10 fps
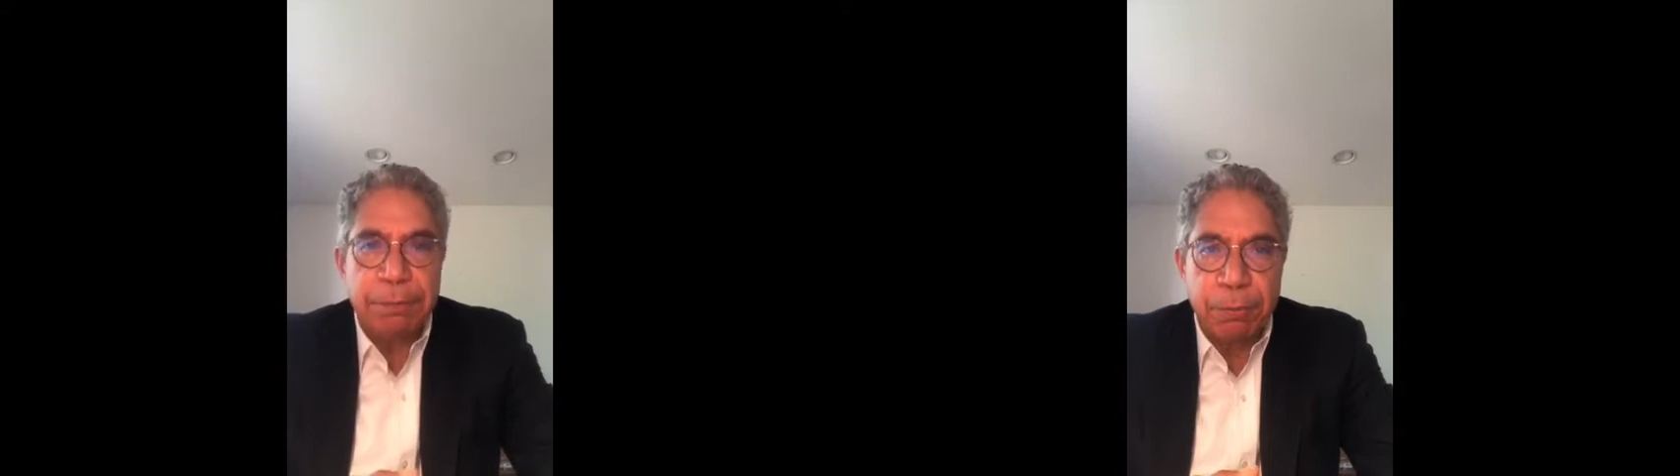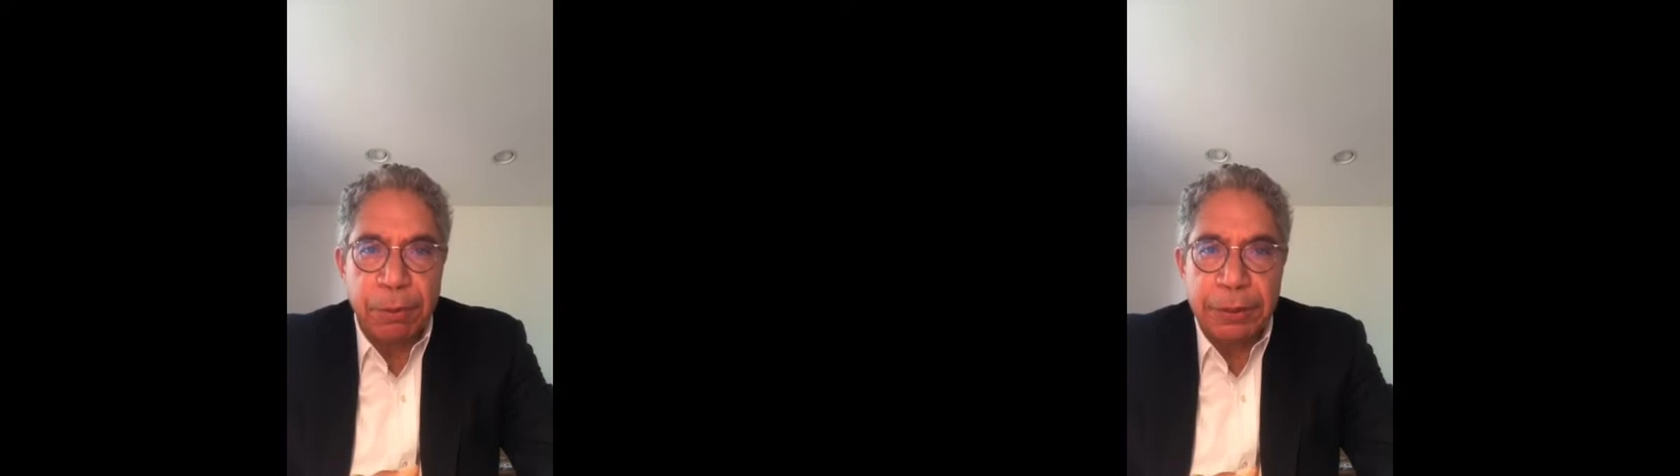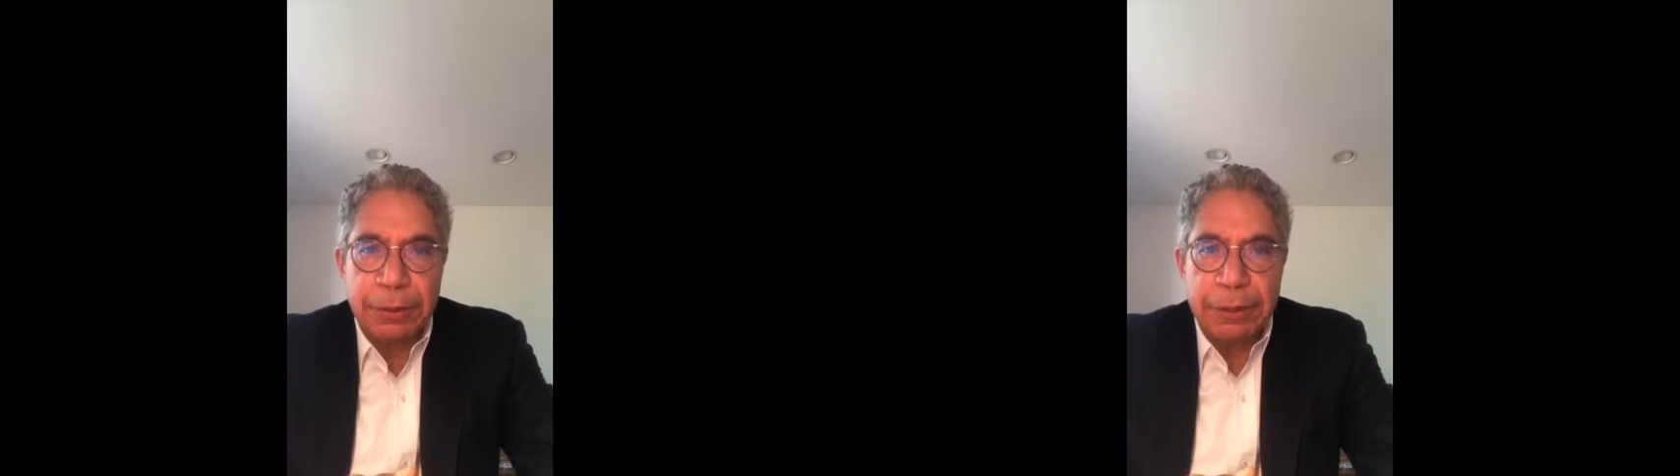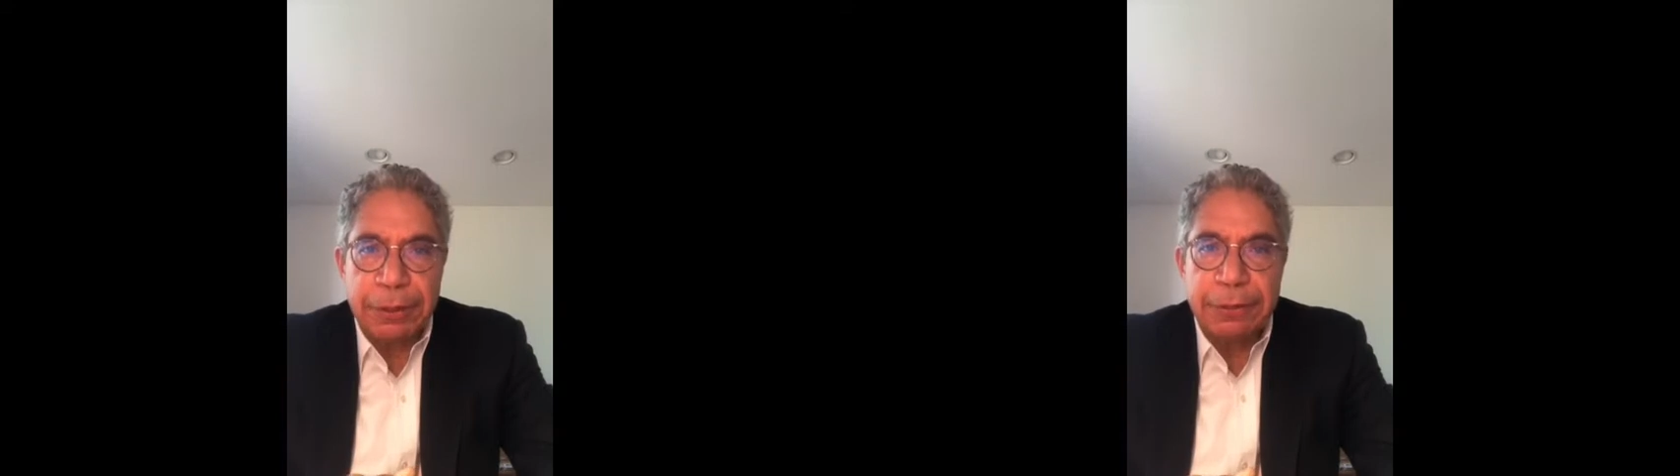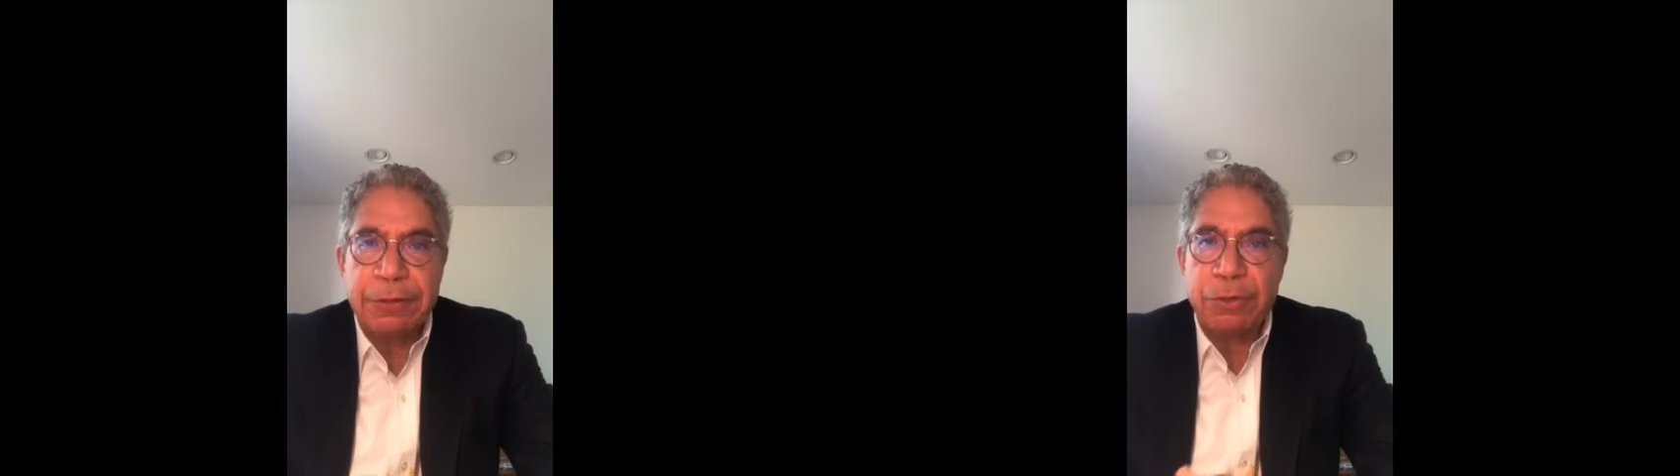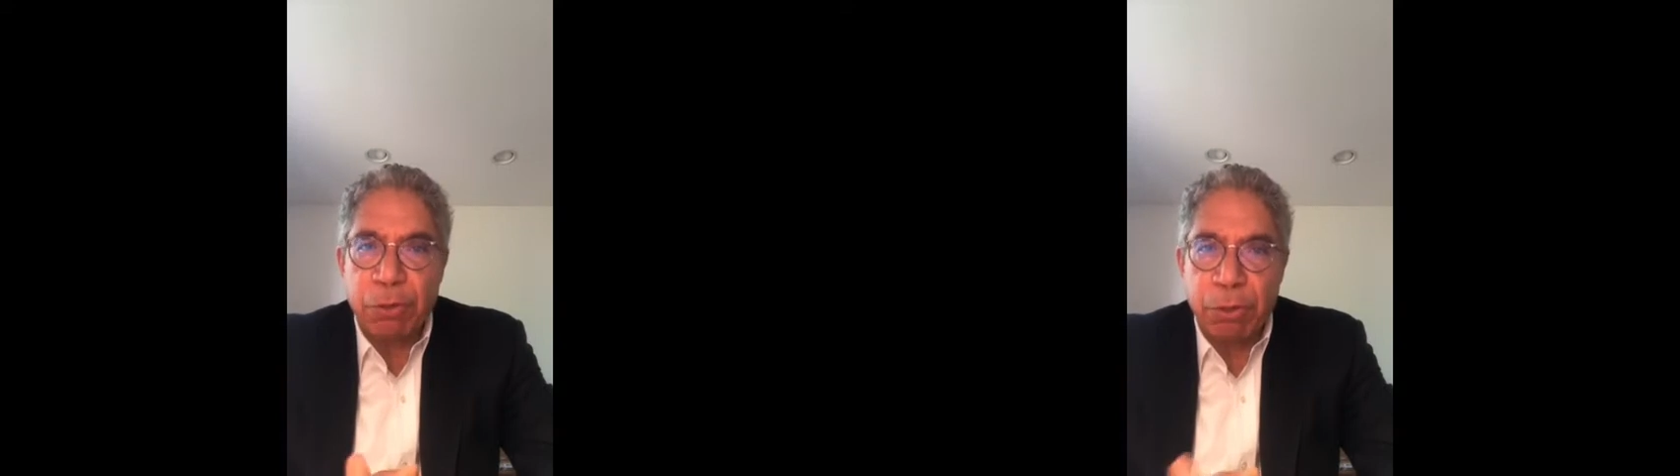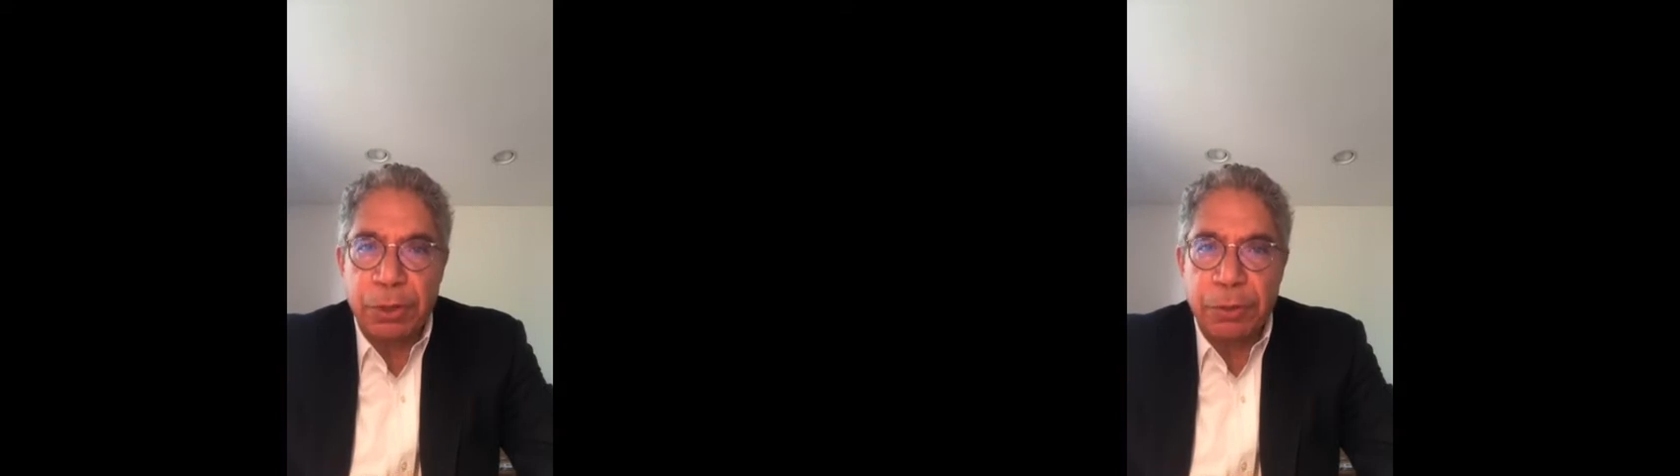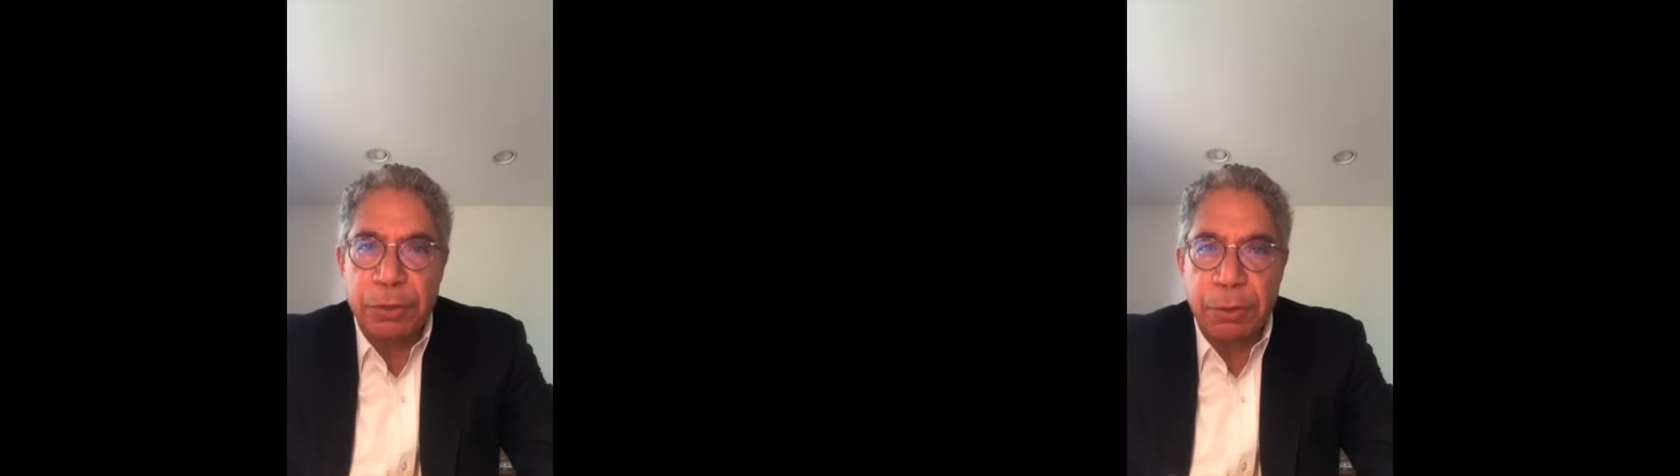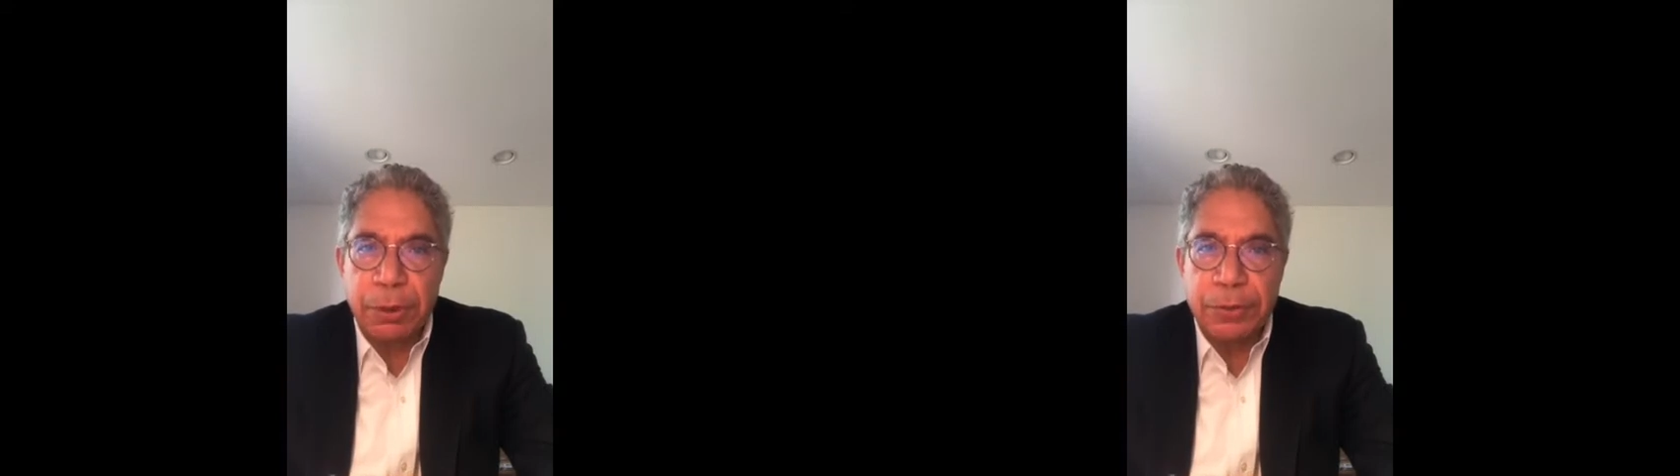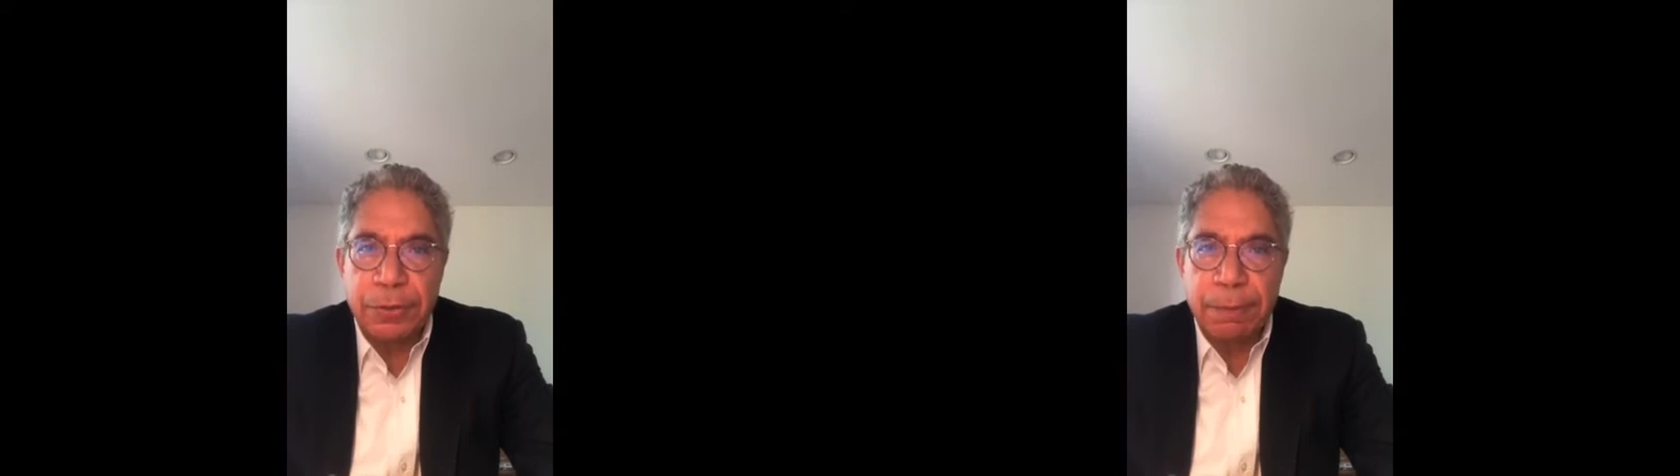importantly, the core of the
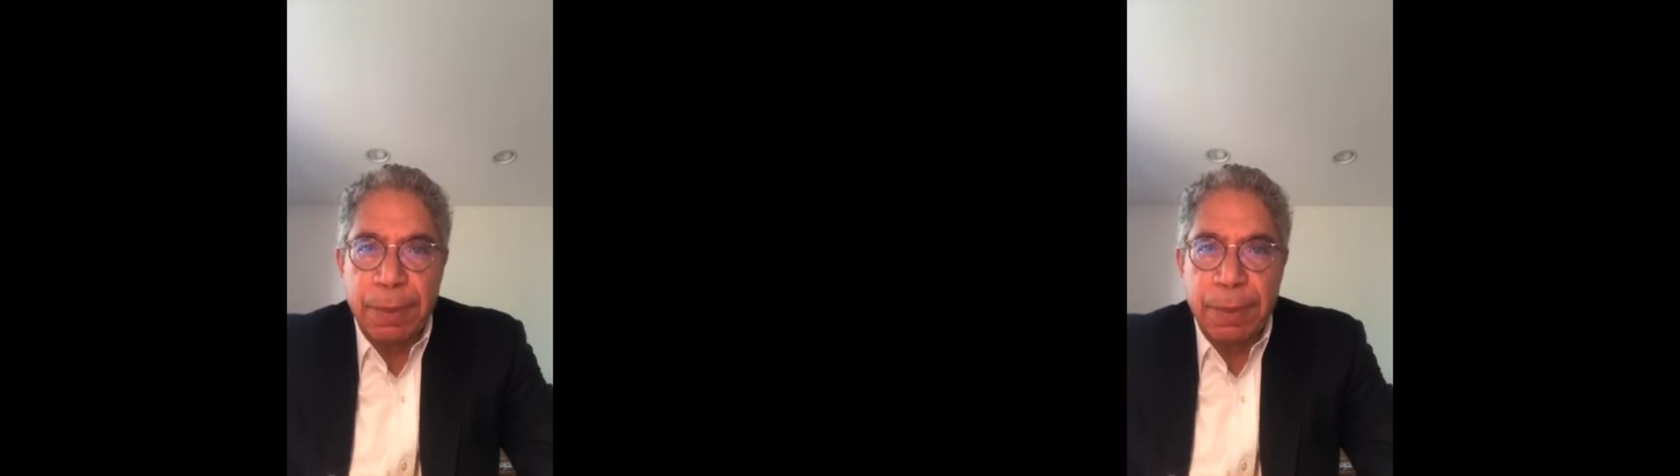course,